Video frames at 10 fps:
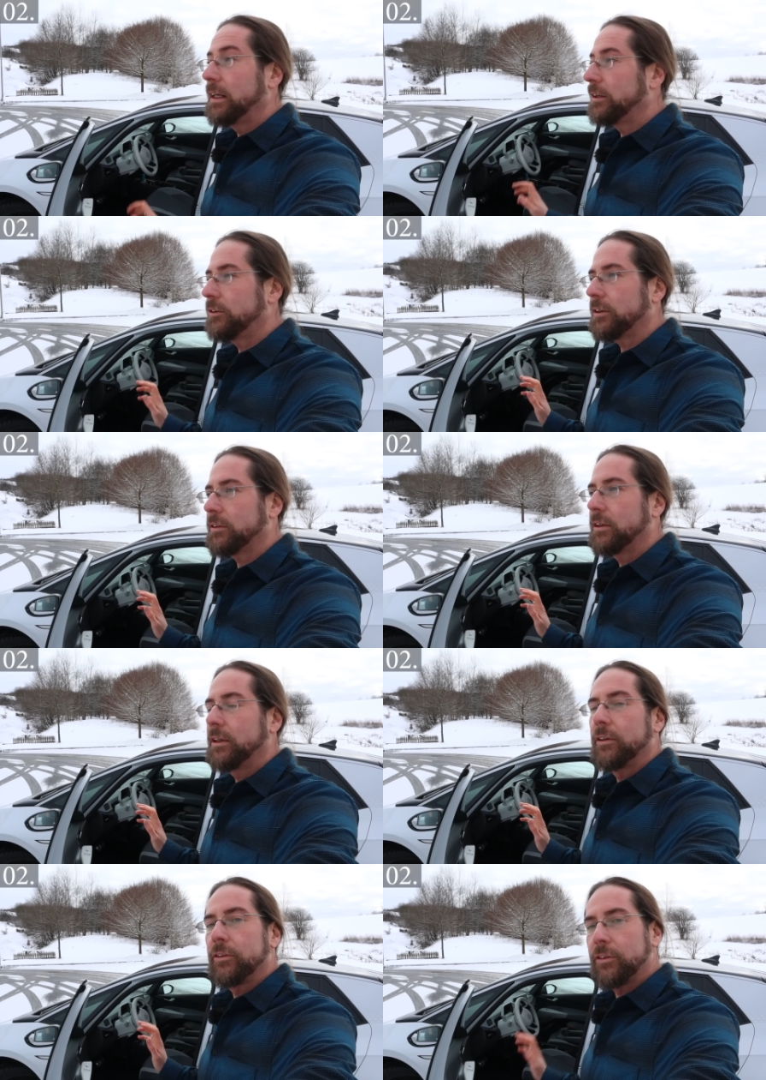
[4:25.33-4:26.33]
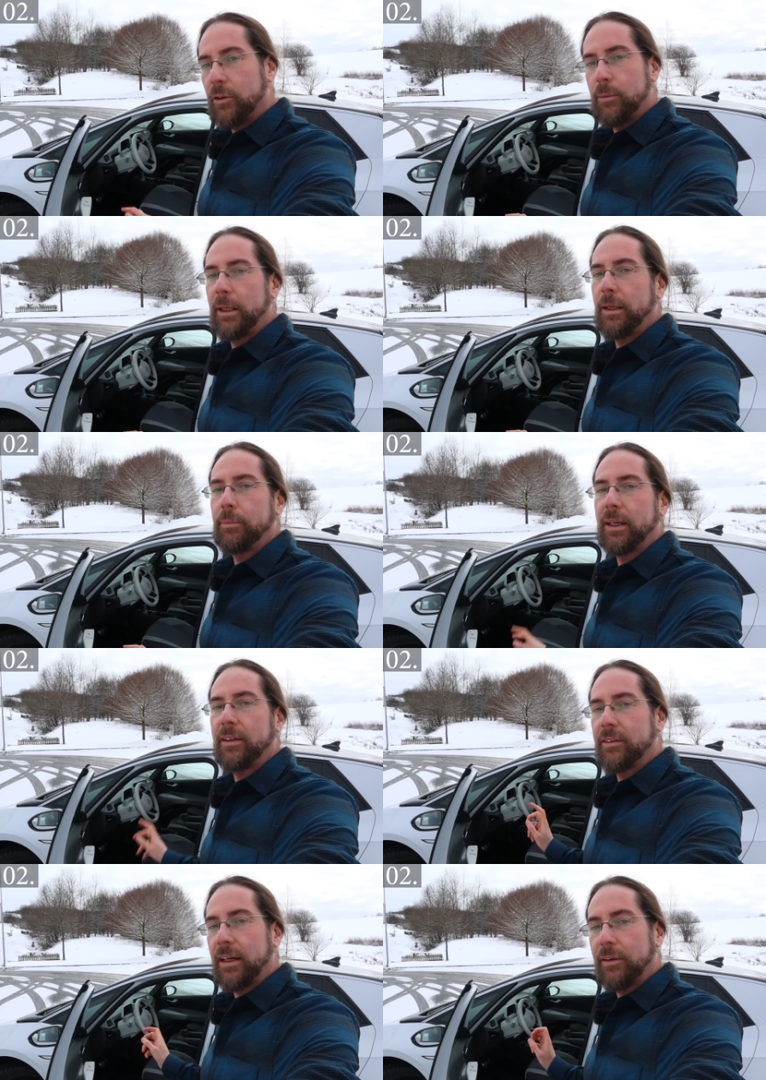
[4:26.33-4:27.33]
It's just so many
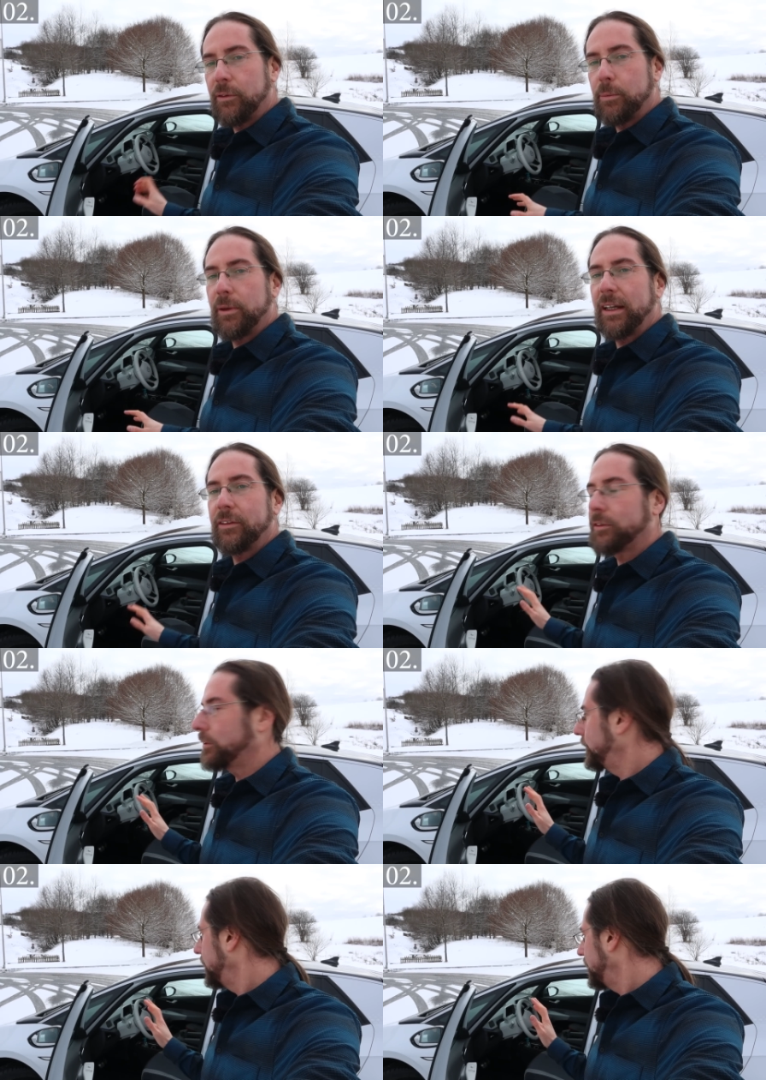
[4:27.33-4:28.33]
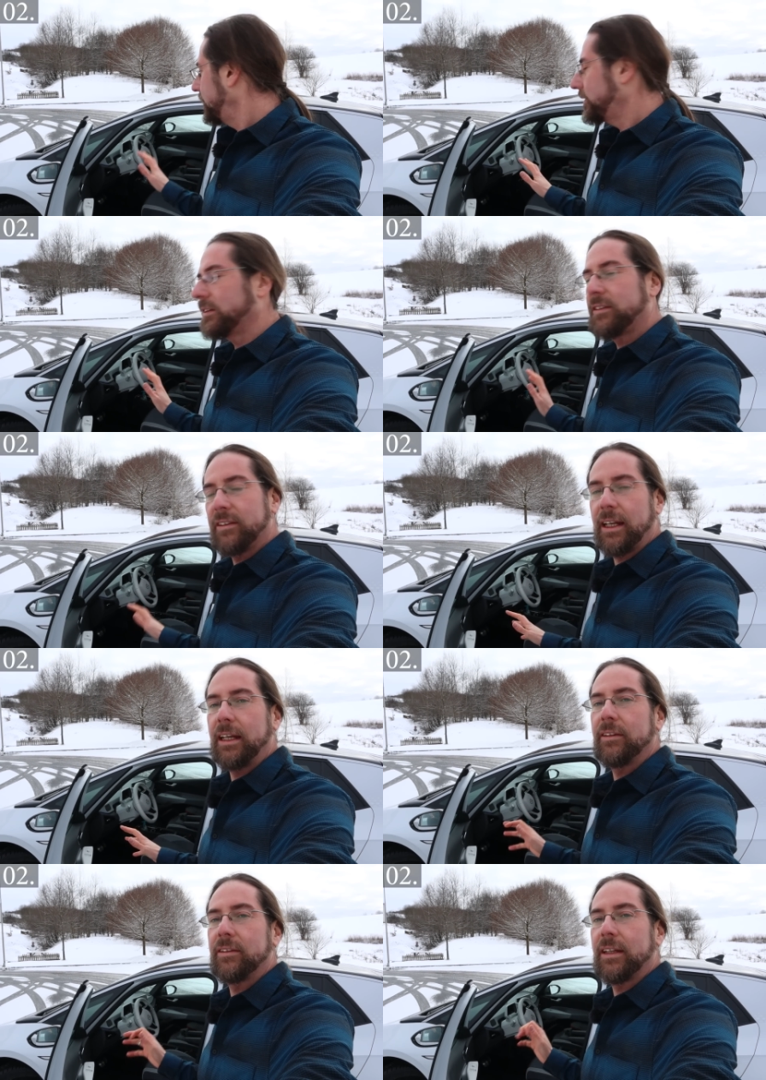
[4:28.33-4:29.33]
buttons I have to press, so it is the
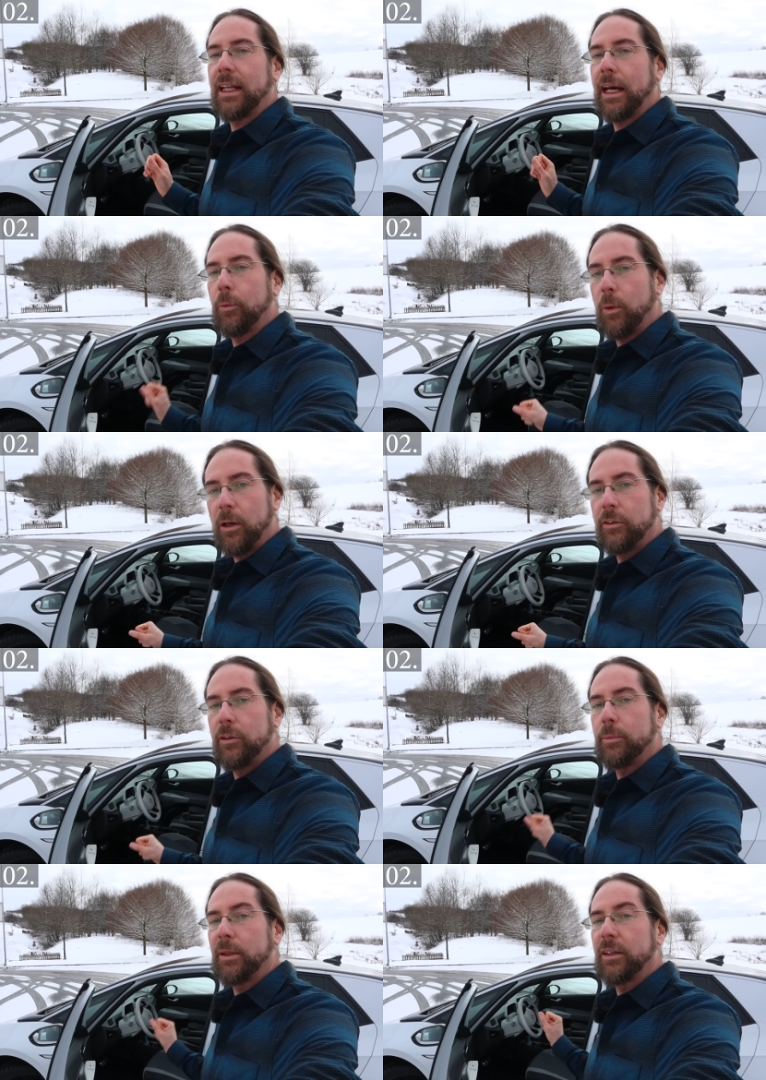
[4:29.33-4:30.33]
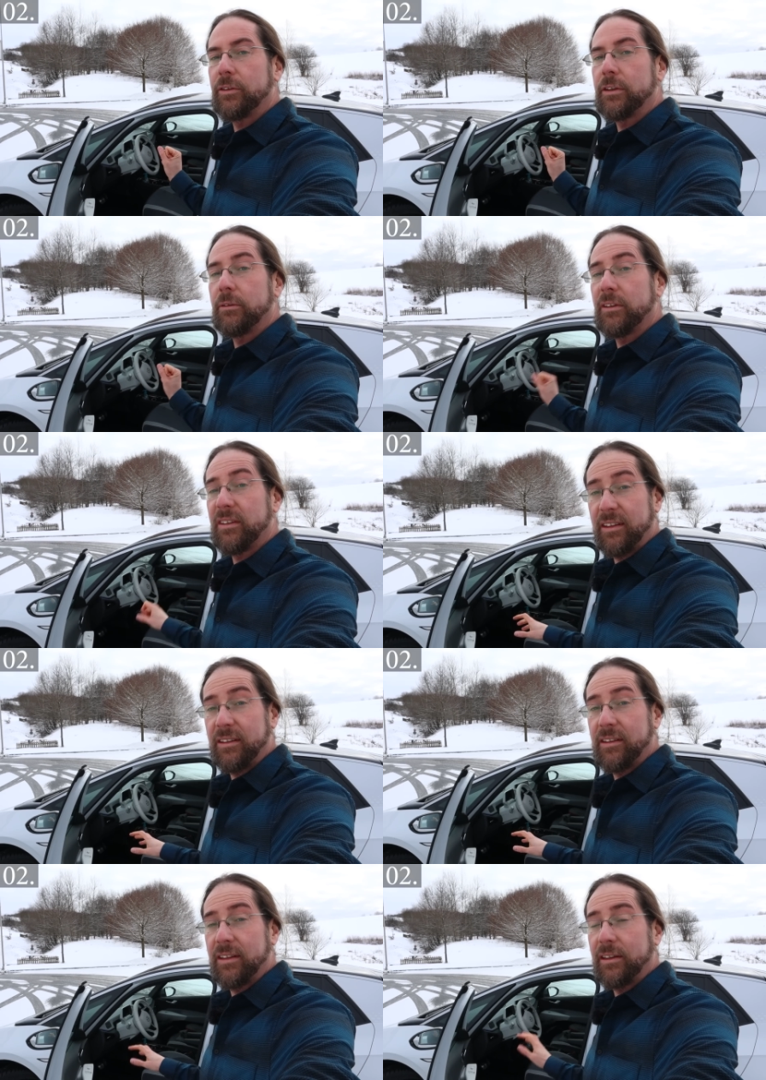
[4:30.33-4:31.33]
settings that I want to, because it
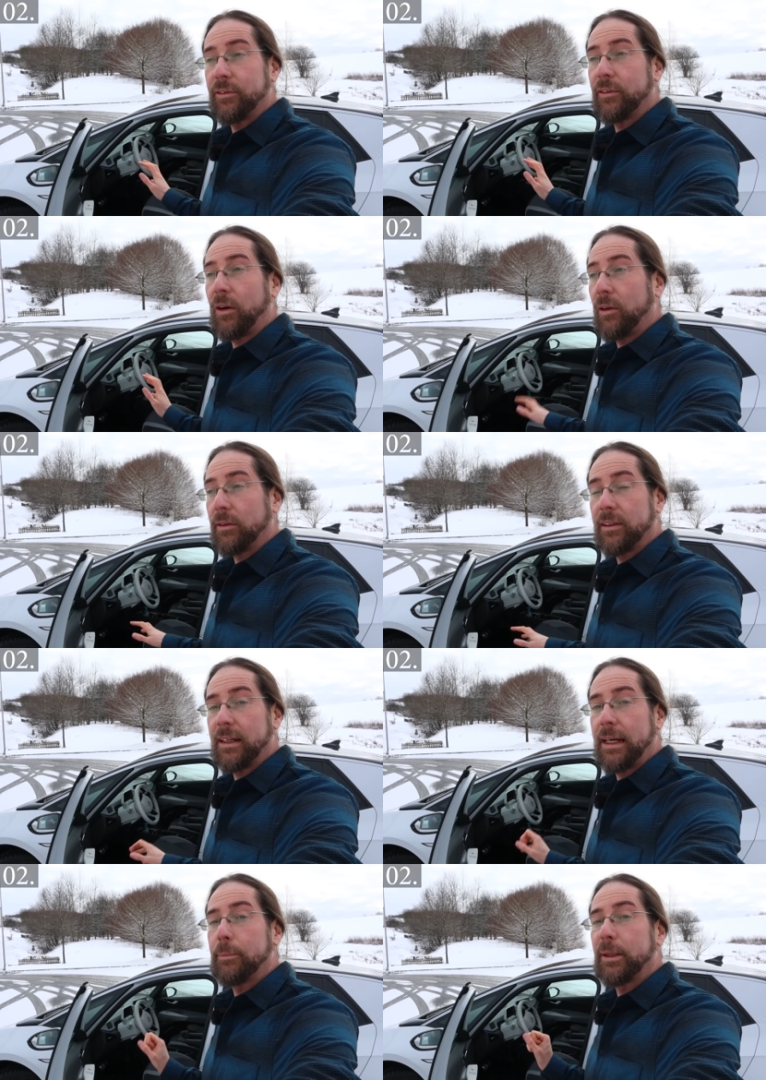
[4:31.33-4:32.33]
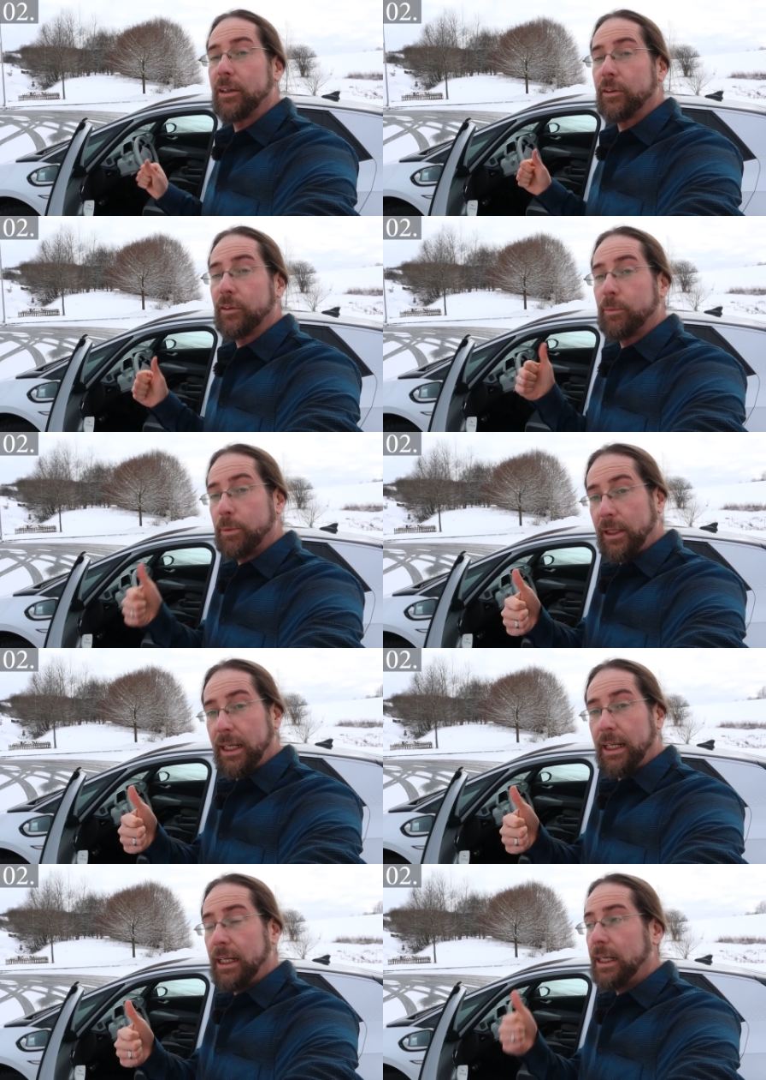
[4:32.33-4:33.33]
resets itself all the time because of
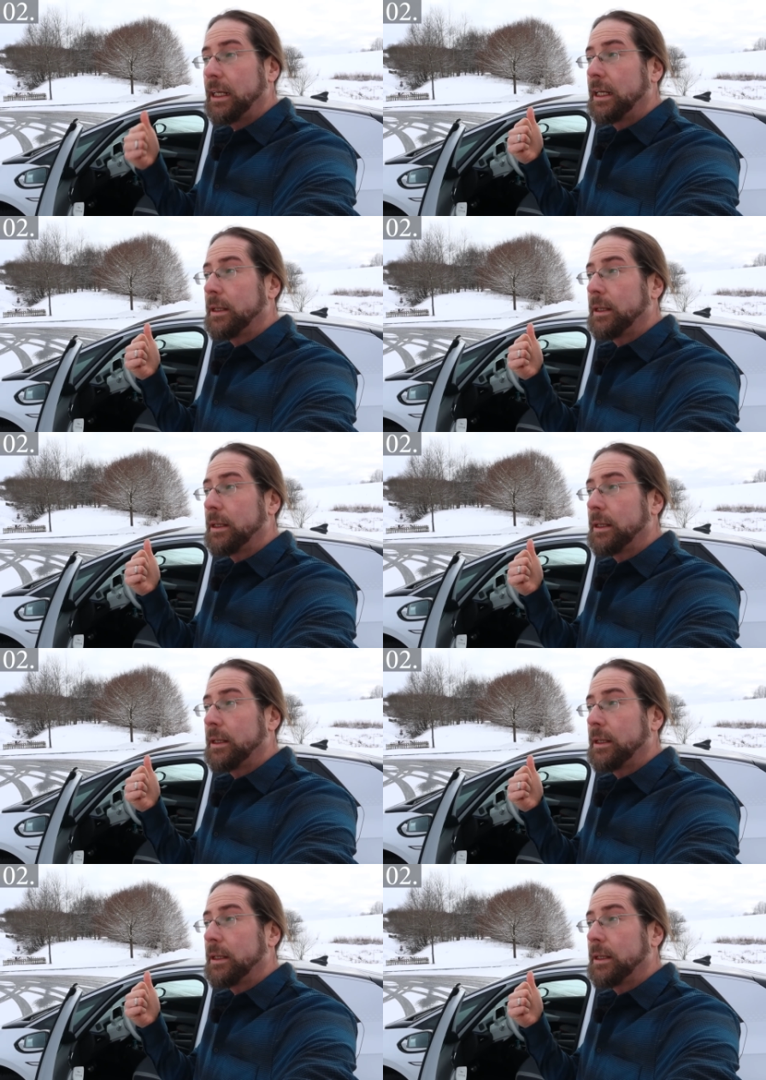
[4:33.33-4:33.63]
preheating,